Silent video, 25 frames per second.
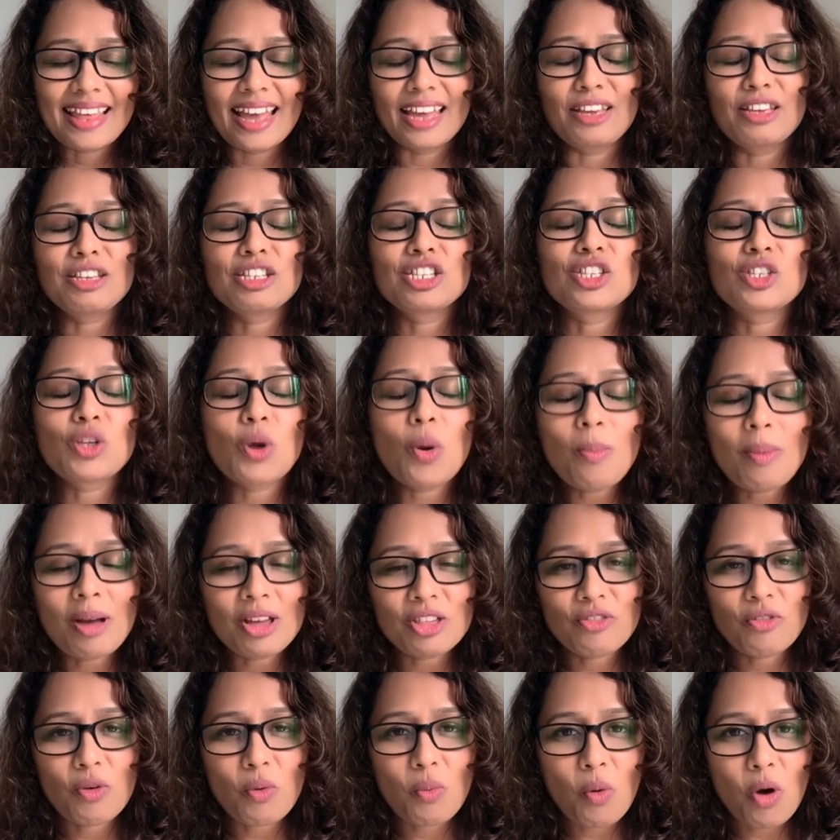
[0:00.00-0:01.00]
Thank you so
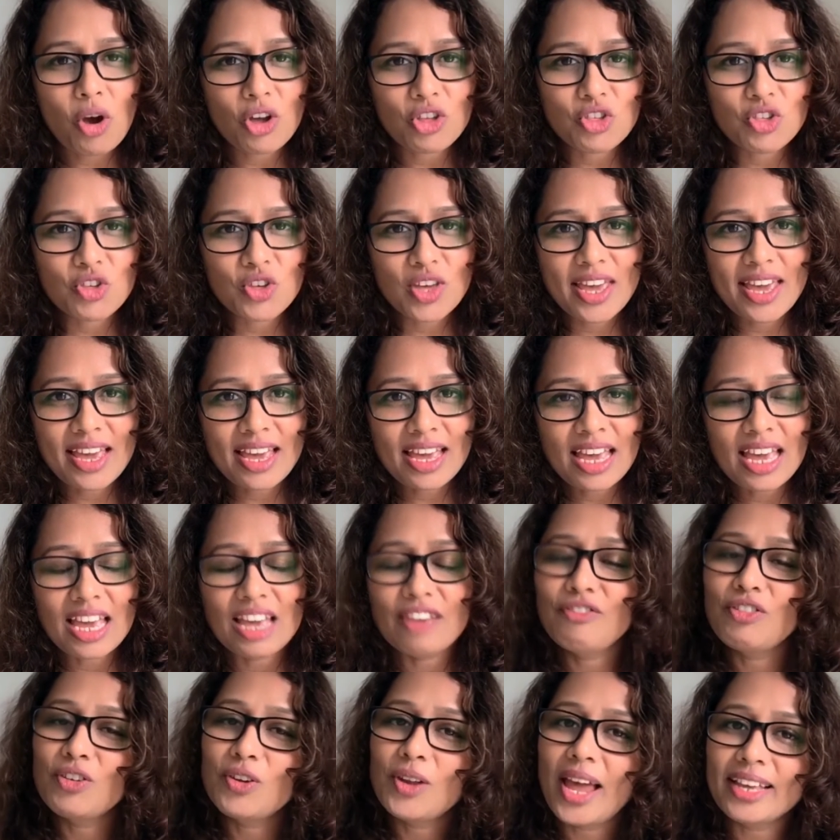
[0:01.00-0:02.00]
much for watching.
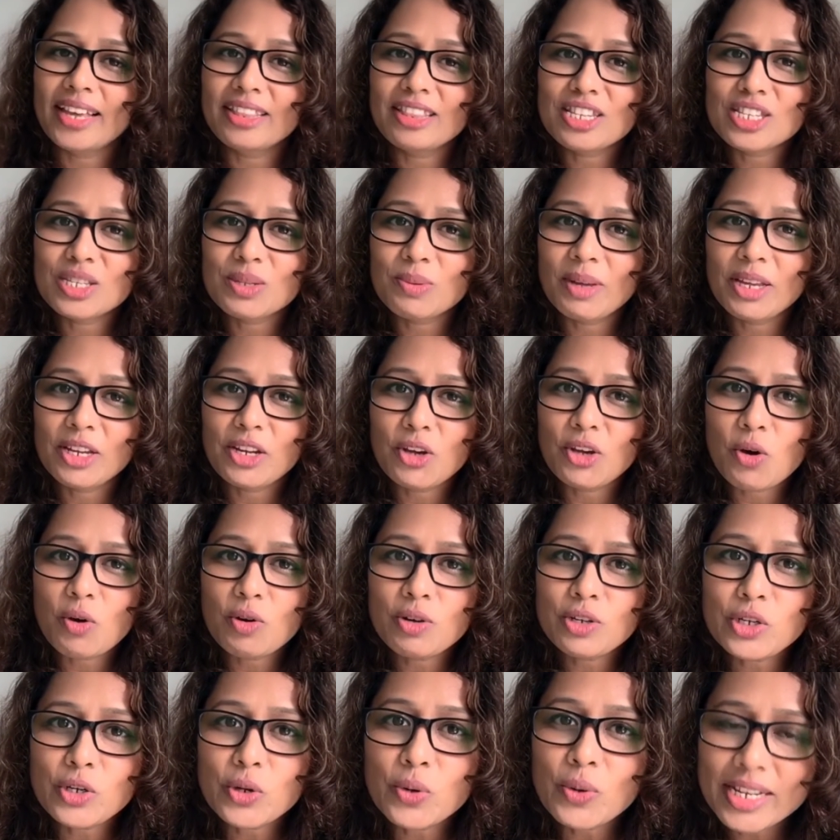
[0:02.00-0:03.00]
If you like this video,
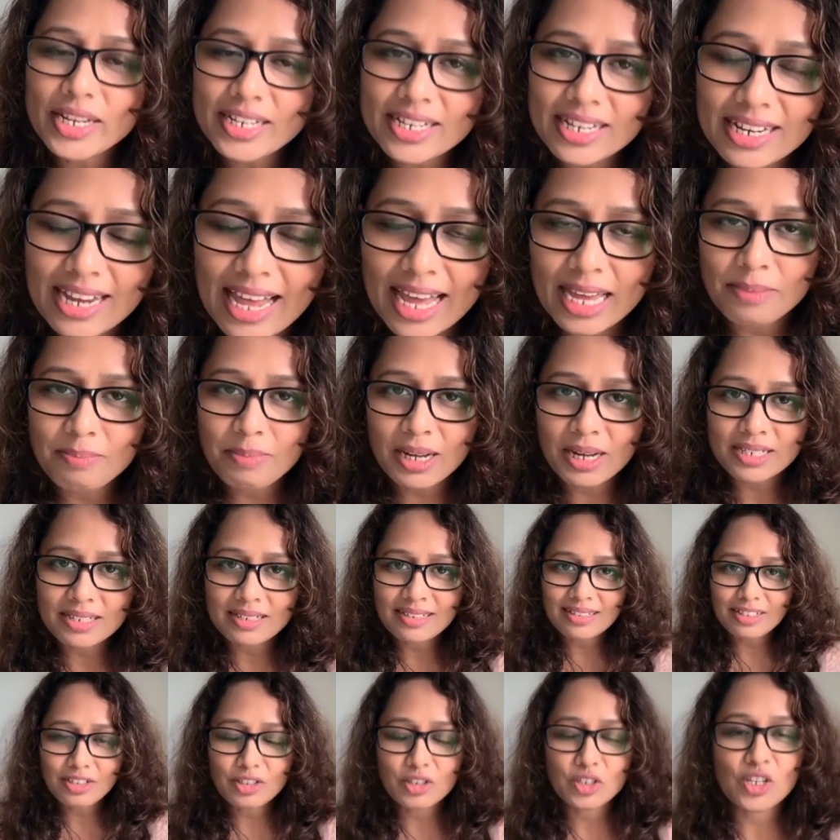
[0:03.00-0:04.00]
do hit a like
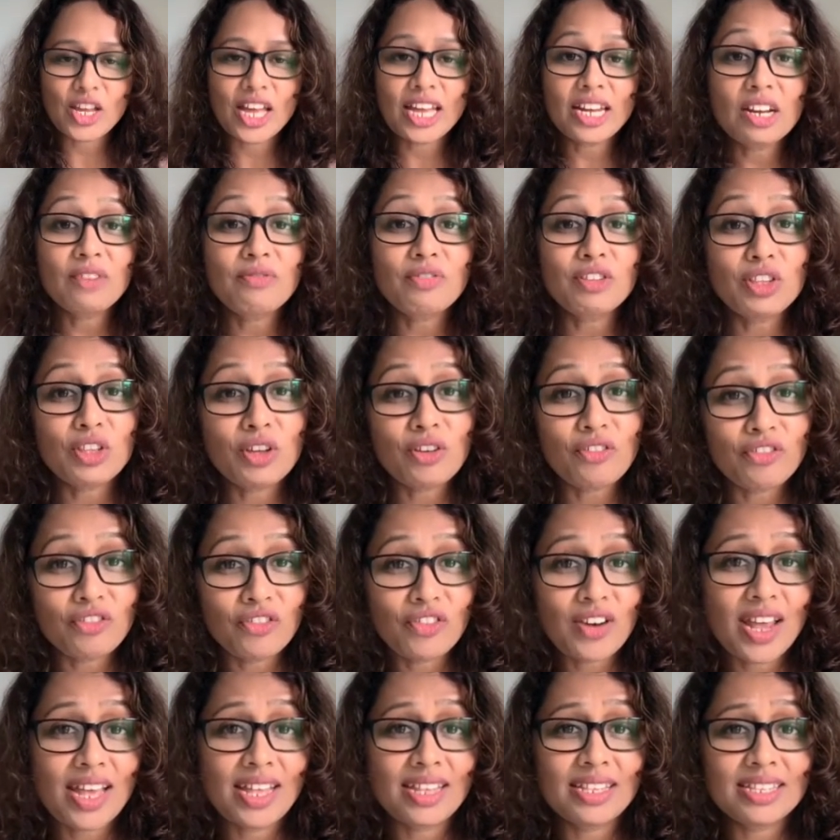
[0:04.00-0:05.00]
button, share it with your
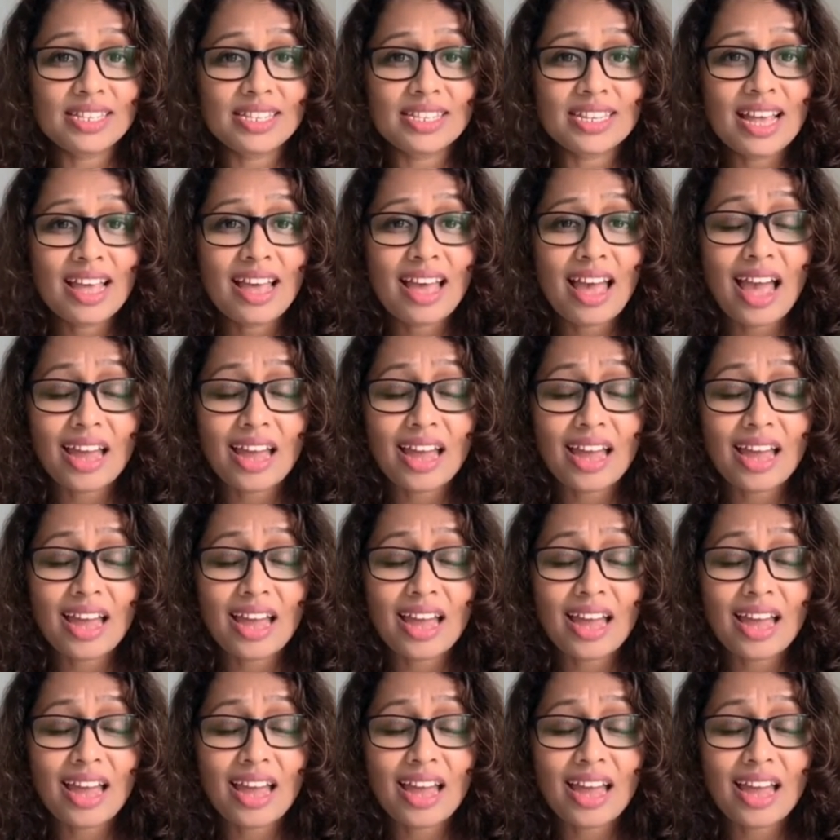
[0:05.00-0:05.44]
friends,